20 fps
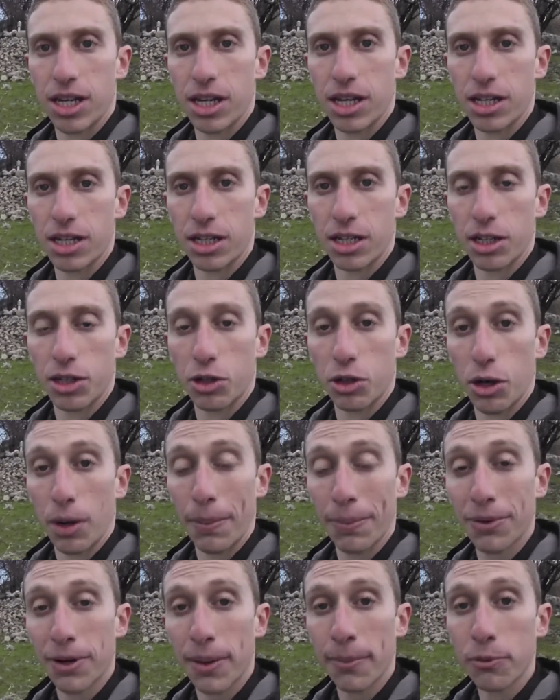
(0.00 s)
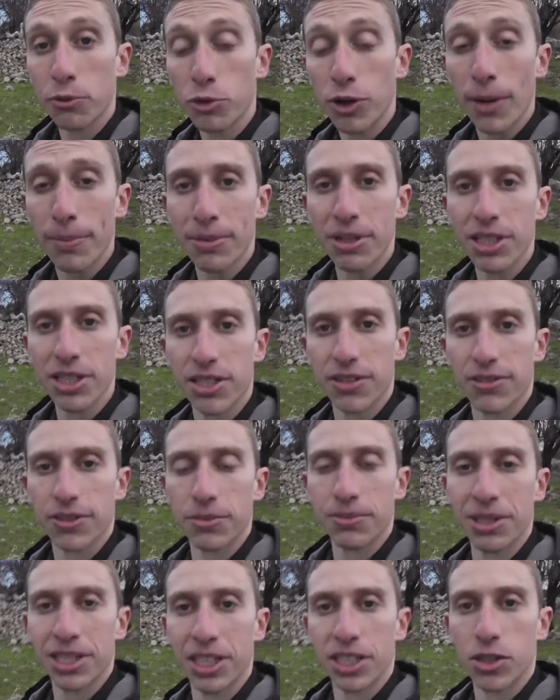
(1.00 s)
a prime remnant of
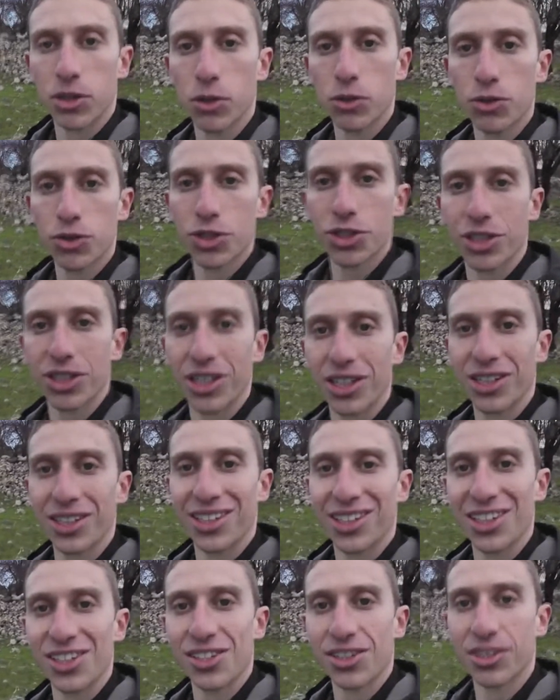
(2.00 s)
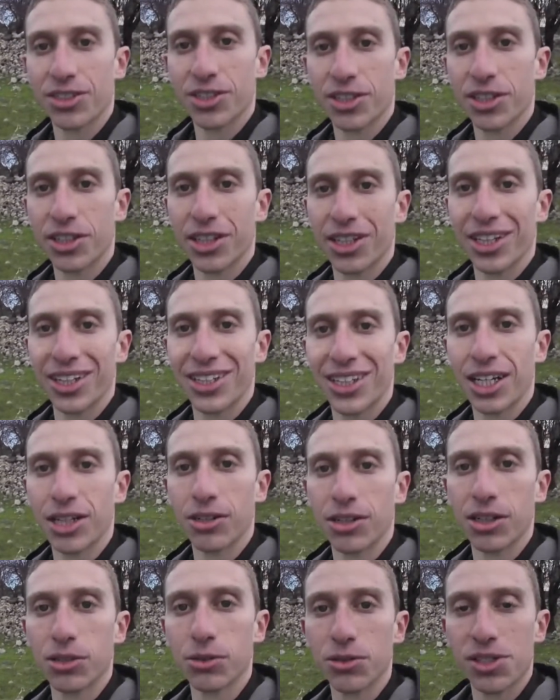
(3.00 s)
Armenian culture in eastern Turkey, and
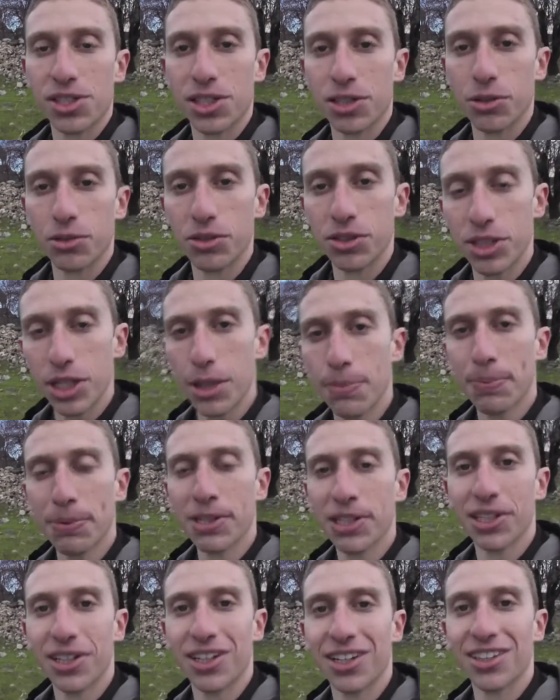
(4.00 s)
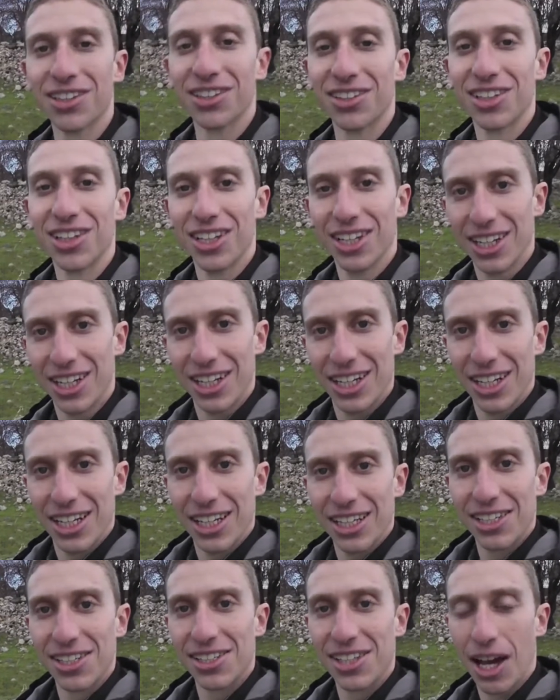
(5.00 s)
now I will see you deeper in
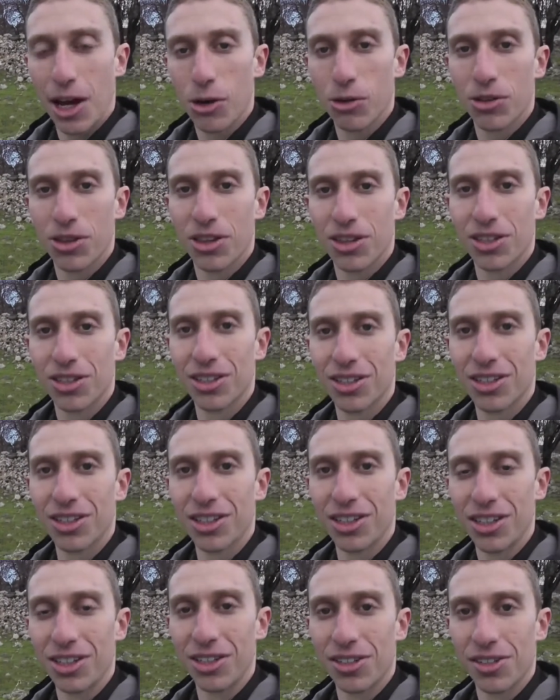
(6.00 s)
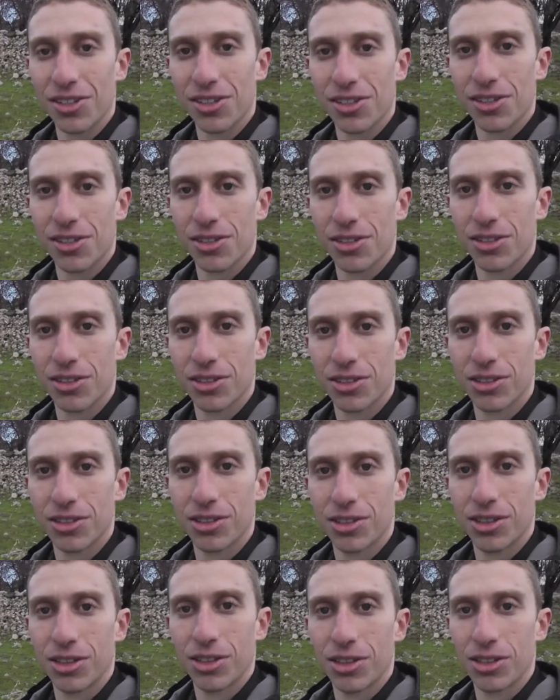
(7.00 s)
southeast
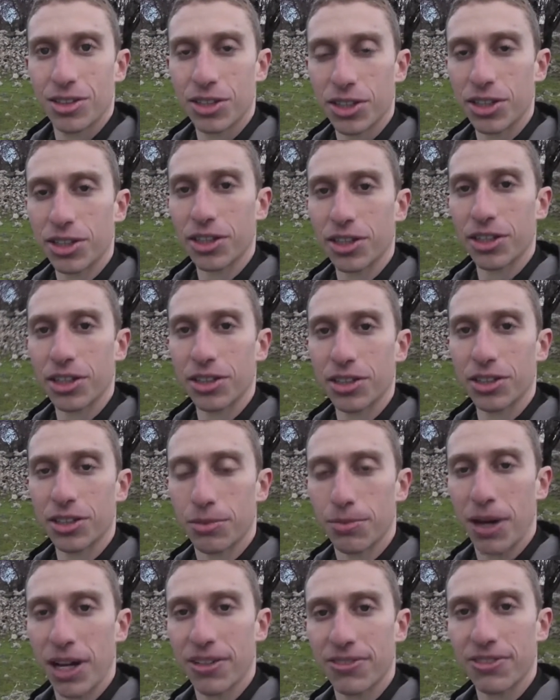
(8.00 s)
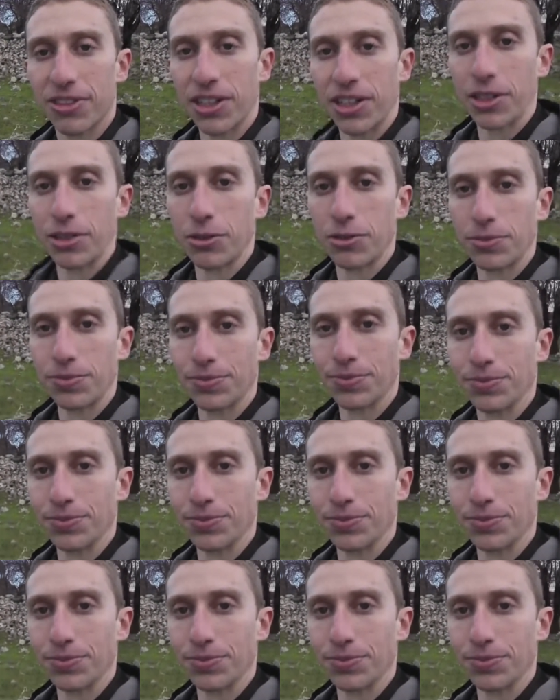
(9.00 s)
Turkey. Goodbye for now.